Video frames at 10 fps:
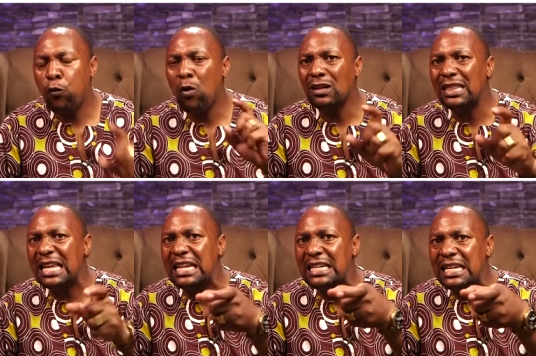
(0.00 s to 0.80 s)
what
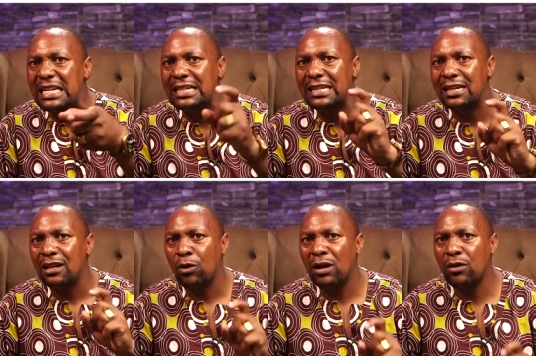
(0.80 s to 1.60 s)
they did
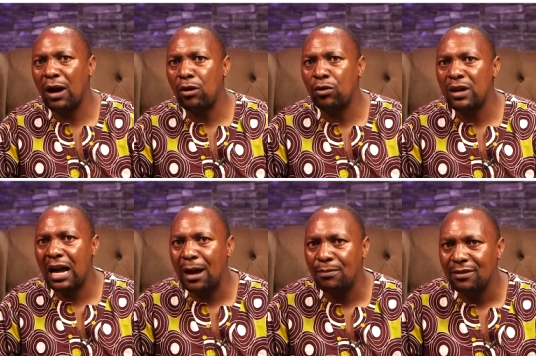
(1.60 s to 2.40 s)
when they were growing
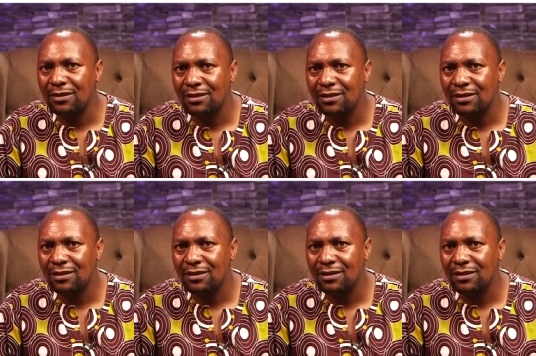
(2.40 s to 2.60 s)
up.